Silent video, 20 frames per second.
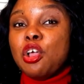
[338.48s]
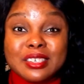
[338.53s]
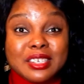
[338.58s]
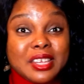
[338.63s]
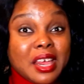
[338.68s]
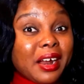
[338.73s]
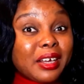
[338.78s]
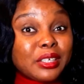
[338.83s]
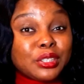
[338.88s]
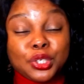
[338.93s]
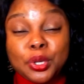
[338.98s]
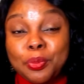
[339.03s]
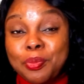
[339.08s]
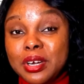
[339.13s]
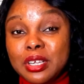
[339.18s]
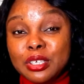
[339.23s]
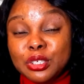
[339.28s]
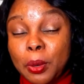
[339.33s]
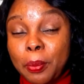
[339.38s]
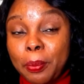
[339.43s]
There are so
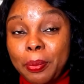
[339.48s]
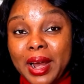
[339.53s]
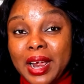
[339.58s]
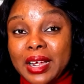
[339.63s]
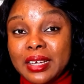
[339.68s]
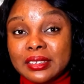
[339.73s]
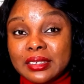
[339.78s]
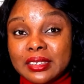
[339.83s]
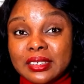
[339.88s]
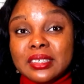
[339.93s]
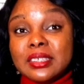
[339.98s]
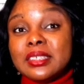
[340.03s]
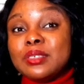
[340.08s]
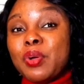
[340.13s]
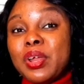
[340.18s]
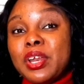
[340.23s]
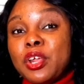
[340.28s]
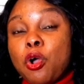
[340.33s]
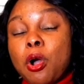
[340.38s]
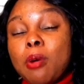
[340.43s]
many surprises
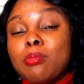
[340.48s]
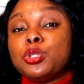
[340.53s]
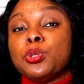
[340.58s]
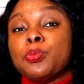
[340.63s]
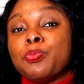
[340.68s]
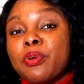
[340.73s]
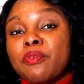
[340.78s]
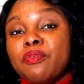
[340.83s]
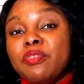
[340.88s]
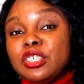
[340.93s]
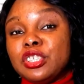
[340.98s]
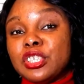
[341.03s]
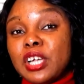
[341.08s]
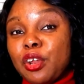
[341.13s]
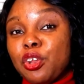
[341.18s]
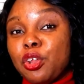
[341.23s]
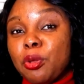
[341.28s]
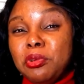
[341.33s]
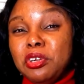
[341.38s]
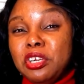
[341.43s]
when it comes to
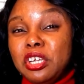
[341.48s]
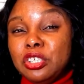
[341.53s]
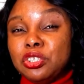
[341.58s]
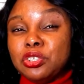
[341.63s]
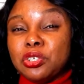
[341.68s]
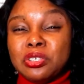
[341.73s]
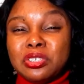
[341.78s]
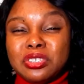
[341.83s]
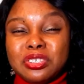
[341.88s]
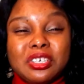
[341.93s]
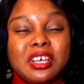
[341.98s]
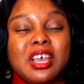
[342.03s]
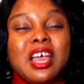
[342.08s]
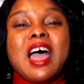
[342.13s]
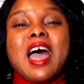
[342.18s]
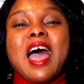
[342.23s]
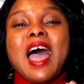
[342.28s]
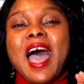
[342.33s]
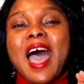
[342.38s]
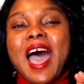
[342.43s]
provincial nominations.
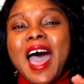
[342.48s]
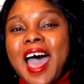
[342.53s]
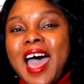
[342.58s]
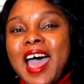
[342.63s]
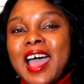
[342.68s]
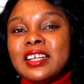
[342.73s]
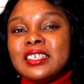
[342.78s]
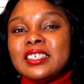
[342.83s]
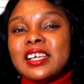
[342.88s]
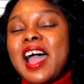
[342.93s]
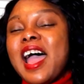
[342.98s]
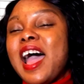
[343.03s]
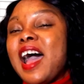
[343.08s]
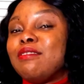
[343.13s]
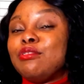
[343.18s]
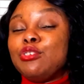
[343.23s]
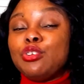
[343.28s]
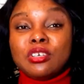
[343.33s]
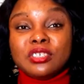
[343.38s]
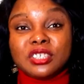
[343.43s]
And I
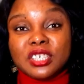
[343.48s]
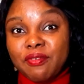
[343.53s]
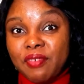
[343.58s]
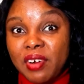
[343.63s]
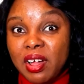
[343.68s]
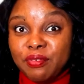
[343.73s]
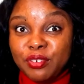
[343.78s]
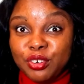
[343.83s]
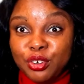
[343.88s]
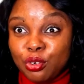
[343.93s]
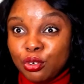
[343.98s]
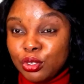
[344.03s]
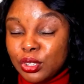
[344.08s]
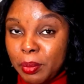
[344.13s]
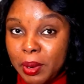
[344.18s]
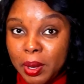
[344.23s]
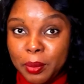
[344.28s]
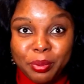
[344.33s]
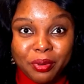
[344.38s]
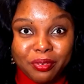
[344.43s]
have done several videos
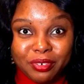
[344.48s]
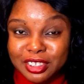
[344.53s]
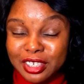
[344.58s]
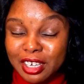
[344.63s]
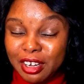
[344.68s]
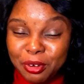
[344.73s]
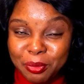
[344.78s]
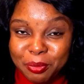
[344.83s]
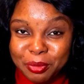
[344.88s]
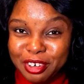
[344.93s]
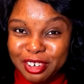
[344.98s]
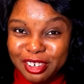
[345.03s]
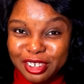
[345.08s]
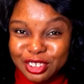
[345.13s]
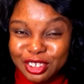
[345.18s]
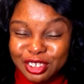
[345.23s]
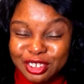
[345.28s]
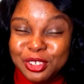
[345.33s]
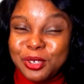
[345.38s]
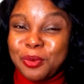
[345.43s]
about provincial
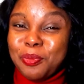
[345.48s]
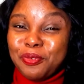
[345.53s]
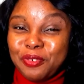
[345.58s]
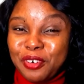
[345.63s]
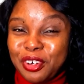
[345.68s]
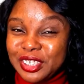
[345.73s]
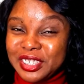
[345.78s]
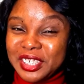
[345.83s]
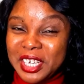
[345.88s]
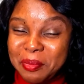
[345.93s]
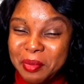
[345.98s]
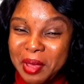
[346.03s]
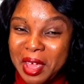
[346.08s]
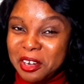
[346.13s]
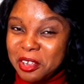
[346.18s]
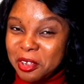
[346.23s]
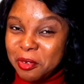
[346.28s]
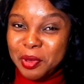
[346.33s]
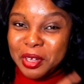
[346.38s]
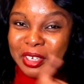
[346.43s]
nominations. So before you send me an
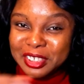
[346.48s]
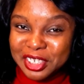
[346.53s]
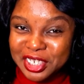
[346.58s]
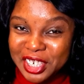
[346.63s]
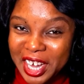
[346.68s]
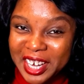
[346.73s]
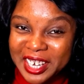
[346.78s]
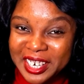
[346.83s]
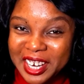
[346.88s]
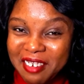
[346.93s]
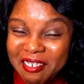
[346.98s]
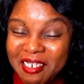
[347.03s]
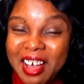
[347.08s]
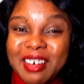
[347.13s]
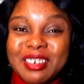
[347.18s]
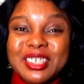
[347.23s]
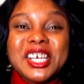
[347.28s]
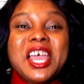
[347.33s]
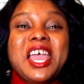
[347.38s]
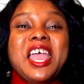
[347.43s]
email, check them
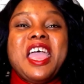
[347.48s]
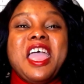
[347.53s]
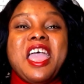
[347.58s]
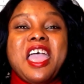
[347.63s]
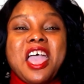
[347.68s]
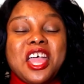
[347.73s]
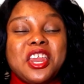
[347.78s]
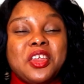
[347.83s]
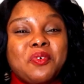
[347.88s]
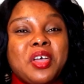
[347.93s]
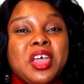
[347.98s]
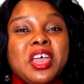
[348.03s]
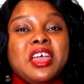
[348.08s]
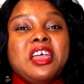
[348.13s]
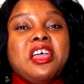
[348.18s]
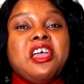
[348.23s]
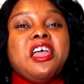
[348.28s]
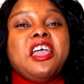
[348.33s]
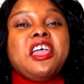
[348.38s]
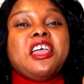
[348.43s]
out.
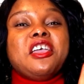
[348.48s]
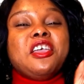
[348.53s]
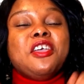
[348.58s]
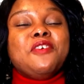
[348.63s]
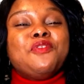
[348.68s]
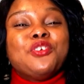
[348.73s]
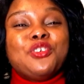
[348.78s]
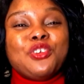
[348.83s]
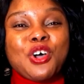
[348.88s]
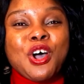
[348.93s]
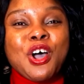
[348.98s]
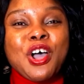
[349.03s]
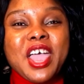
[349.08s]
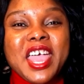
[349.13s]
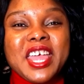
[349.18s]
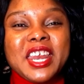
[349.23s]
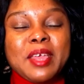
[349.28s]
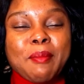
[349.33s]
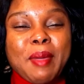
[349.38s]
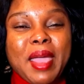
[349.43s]
Anyway, if you know
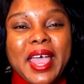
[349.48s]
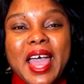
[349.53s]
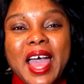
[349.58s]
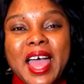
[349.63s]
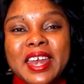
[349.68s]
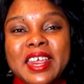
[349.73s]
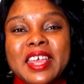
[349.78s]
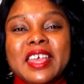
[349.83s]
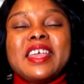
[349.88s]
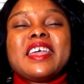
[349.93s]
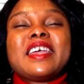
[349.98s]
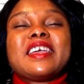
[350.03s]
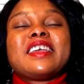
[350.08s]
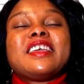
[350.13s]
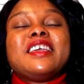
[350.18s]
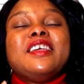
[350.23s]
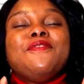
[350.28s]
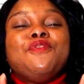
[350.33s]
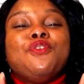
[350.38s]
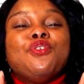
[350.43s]
any mechanic
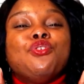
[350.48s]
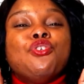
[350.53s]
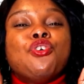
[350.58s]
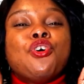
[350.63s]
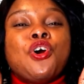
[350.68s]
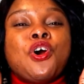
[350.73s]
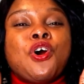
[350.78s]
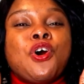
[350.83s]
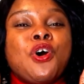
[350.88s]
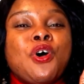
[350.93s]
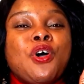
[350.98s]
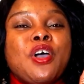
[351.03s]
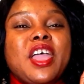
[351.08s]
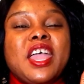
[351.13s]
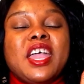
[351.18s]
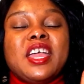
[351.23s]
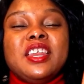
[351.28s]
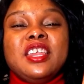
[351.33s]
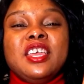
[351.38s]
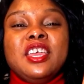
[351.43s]
if you know
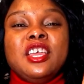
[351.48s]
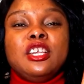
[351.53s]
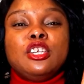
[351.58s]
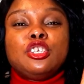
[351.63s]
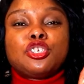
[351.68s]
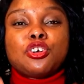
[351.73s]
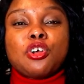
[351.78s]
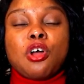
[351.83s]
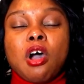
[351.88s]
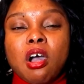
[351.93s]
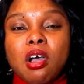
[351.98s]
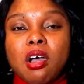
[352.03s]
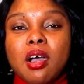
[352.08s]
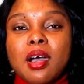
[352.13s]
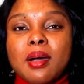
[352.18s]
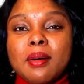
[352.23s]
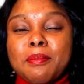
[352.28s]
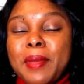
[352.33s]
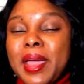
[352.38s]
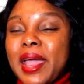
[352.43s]
any
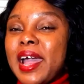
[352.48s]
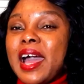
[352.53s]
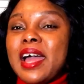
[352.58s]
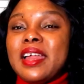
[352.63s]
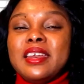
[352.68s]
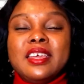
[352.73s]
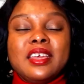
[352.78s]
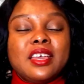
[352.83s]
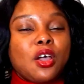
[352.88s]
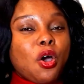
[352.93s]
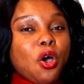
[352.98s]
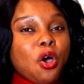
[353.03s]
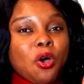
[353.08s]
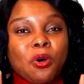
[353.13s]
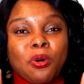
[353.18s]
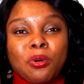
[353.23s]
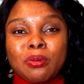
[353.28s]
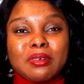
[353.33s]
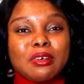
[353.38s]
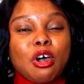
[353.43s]
truck mechanic
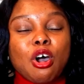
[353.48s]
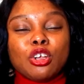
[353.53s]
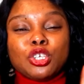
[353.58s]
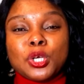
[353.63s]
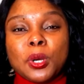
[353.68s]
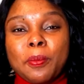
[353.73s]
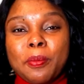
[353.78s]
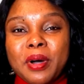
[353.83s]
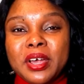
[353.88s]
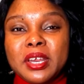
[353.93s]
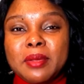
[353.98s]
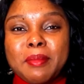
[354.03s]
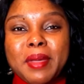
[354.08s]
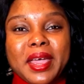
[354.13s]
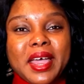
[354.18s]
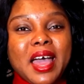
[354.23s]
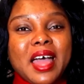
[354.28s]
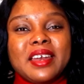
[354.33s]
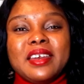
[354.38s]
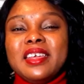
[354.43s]
or auto body
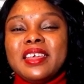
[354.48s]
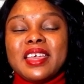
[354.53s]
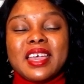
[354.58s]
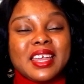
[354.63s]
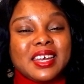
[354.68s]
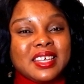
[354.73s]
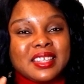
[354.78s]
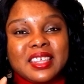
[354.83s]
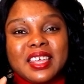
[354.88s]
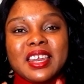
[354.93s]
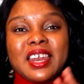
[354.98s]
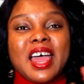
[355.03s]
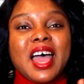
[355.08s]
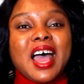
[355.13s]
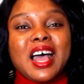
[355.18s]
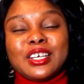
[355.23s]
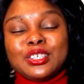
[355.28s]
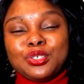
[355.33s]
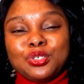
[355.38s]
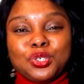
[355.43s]
mechanic anything that
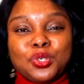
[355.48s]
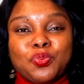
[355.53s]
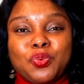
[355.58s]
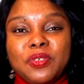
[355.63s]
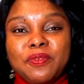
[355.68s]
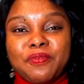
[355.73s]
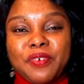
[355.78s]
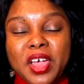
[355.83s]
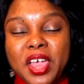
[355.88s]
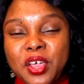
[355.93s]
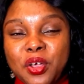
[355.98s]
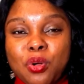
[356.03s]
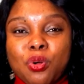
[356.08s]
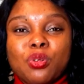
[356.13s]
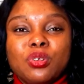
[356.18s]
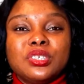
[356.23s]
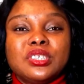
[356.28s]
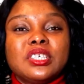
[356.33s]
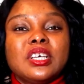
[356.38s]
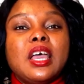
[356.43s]
has to do with
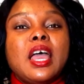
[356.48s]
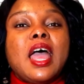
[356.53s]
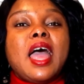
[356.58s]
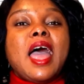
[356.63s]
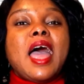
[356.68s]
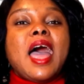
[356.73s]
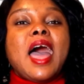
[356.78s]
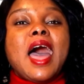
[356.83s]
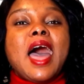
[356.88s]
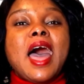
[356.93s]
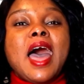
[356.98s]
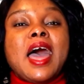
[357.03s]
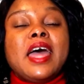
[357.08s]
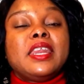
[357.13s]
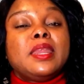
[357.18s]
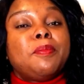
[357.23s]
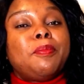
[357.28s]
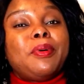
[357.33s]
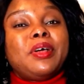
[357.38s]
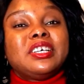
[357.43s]
vehicles
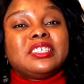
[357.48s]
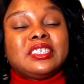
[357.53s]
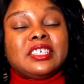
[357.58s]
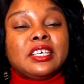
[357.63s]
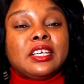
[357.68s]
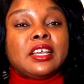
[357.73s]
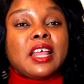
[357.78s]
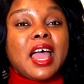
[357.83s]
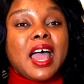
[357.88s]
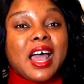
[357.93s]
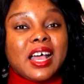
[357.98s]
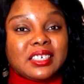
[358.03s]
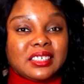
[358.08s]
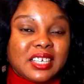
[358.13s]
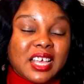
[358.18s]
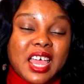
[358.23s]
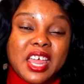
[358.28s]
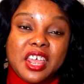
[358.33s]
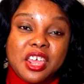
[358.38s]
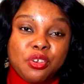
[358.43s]
and the person has
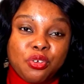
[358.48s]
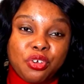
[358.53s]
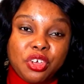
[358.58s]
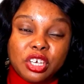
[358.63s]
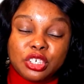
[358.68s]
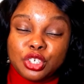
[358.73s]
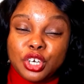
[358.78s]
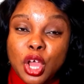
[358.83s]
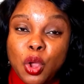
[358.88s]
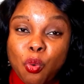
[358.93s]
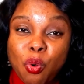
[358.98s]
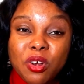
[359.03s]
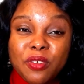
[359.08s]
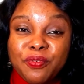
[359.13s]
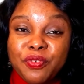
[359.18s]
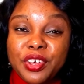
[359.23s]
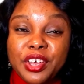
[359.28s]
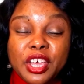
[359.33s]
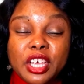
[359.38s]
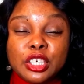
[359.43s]
an educational
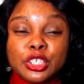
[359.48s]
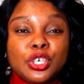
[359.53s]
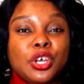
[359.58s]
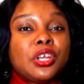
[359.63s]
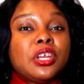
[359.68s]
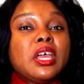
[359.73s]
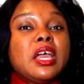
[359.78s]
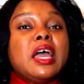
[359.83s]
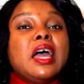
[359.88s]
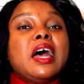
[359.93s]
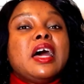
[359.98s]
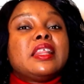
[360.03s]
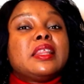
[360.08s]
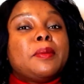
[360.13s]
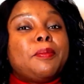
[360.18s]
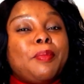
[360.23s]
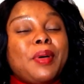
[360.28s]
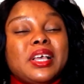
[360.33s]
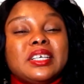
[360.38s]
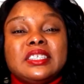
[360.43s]
qualification the
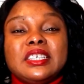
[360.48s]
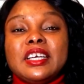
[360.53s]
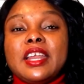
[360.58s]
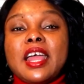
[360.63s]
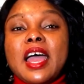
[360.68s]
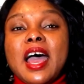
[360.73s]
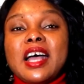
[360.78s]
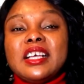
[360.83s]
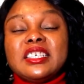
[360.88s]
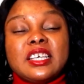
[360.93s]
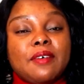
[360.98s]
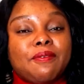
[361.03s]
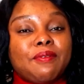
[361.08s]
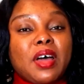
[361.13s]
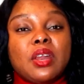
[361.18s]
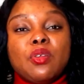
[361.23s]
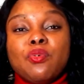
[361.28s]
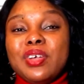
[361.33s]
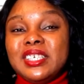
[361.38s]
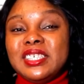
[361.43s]
person has
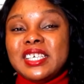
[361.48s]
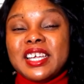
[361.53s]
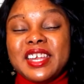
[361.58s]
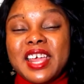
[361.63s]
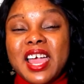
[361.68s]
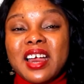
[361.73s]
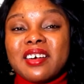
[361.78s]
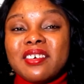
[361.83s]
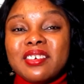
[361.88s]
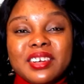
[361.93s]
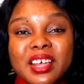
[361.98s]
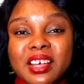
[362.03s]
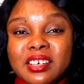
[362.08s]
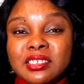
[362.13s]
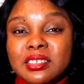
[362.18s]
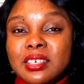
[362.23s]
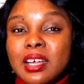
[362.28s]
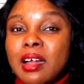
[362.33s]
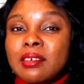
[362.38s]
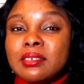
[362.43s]
evaluated their
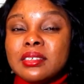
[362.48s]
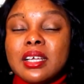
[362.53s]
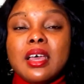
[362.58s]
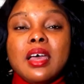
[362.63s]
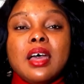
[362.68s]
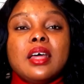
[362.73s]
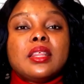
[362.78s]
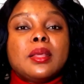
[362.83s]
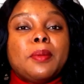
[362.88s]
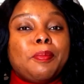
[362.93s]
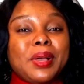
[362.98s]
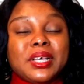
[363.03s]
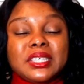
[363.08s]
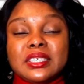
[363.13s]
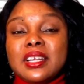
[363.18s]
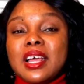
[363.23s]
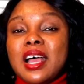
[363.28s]
credentials the person